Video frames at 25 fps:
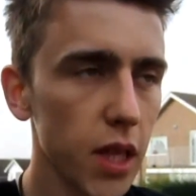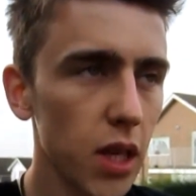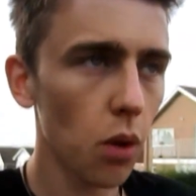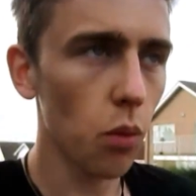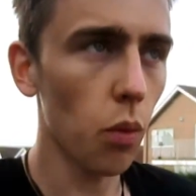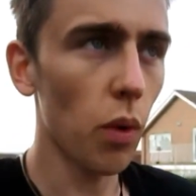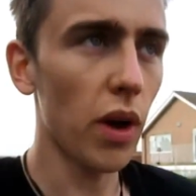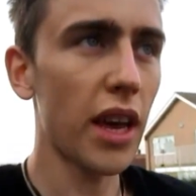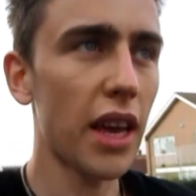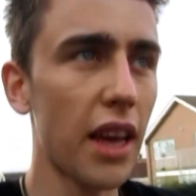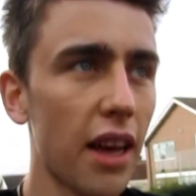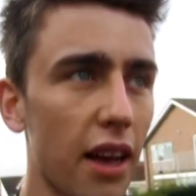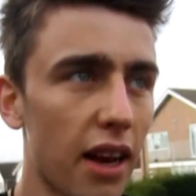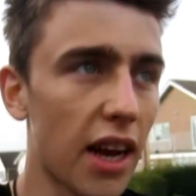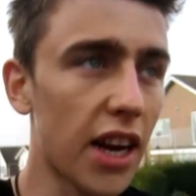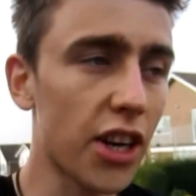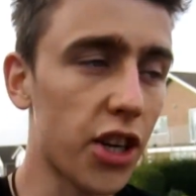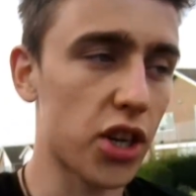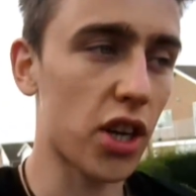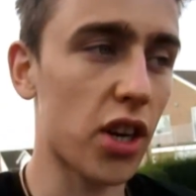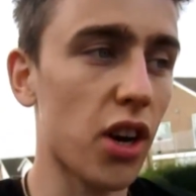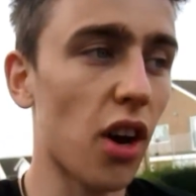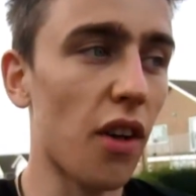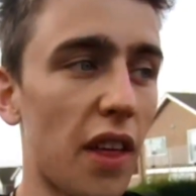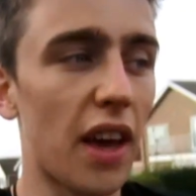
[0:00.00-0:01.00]
we
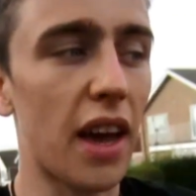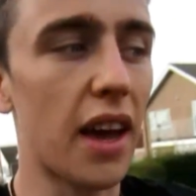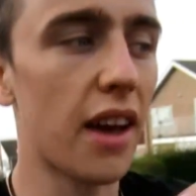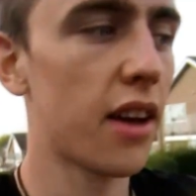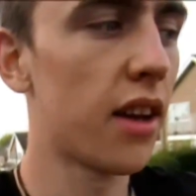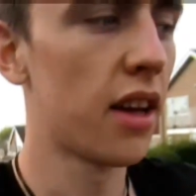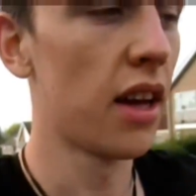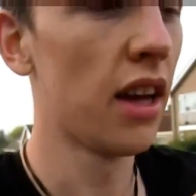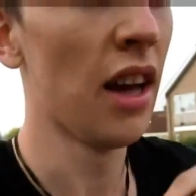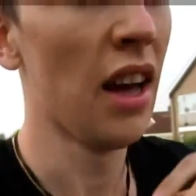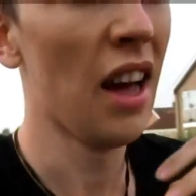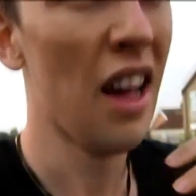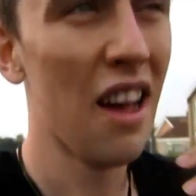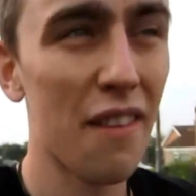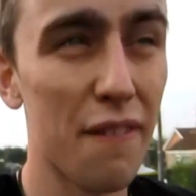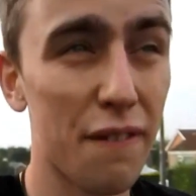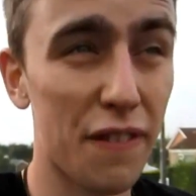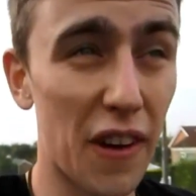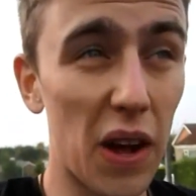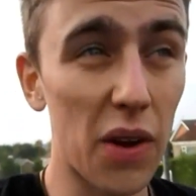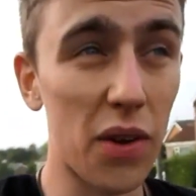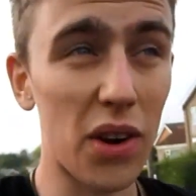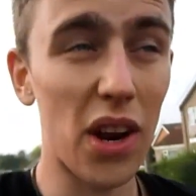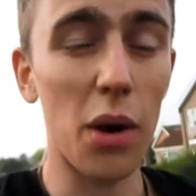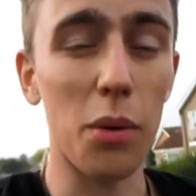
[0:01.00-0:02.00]
actually got there,
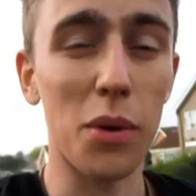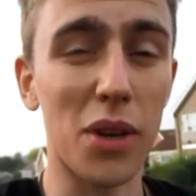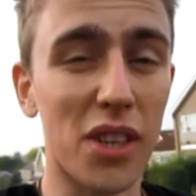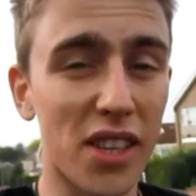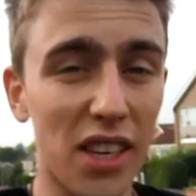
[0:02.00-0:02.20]
found out we'd